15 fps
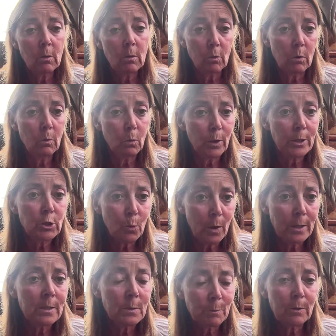or which
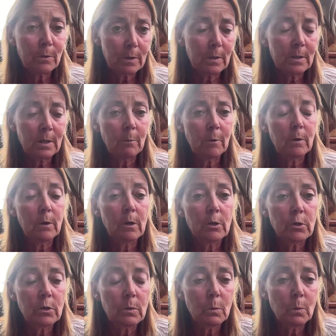ones, because in some of the
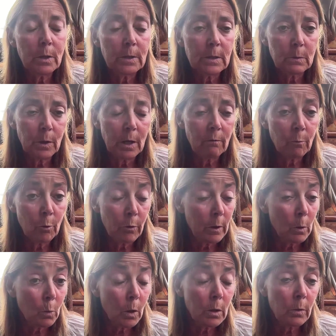larger ones we have more
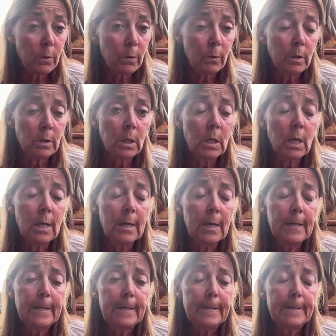than one authority.
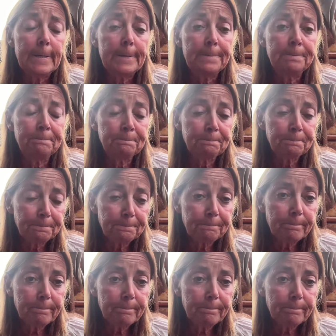And